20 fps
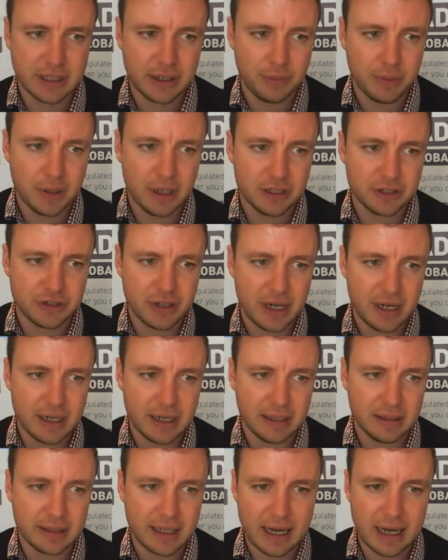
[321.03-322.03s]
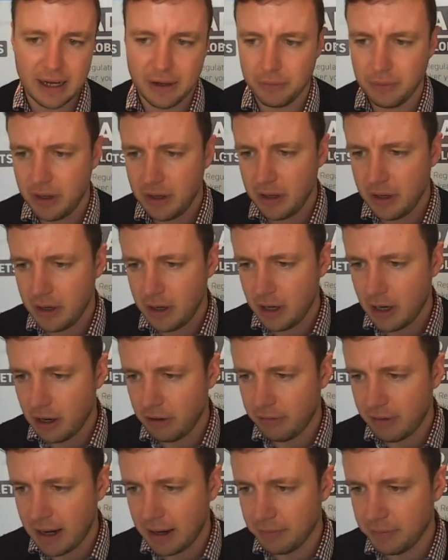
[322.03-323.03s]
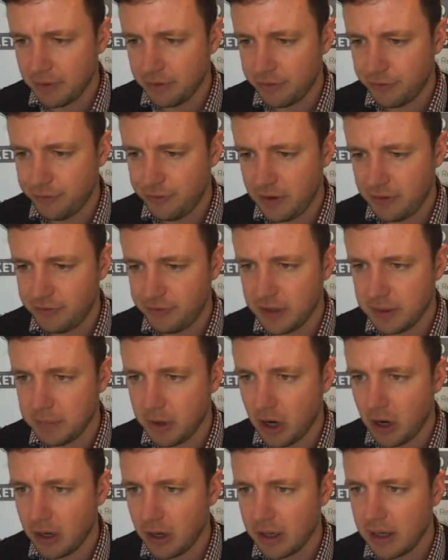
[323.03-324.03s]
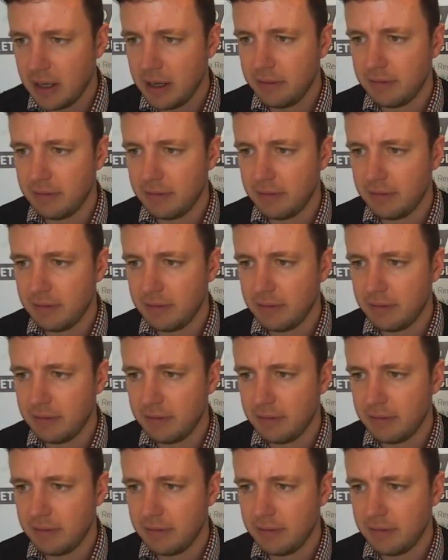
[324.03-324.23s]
They were trading down around this 50 mark.